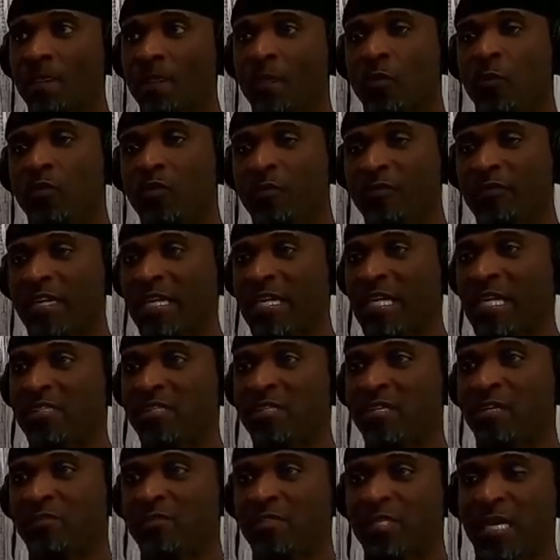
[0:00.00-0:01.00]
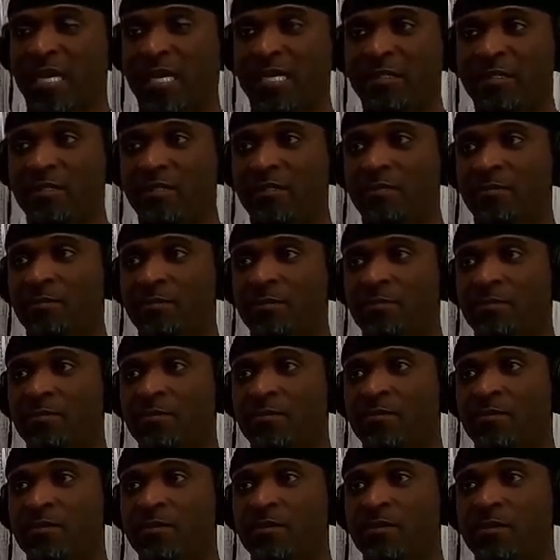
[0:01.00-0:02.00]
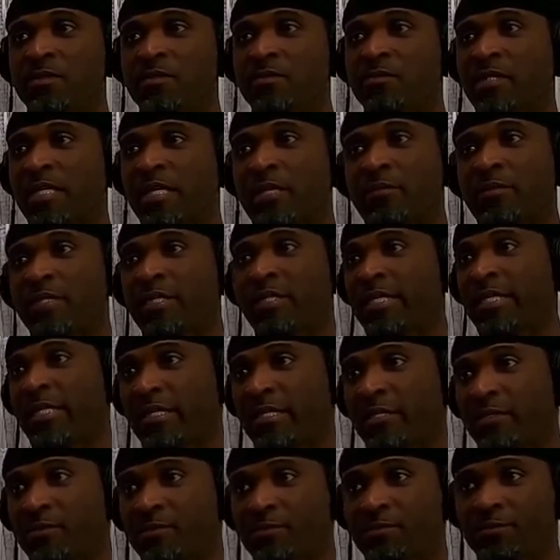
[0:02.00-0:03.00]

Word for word: One of my guys off sides. We got to re kick.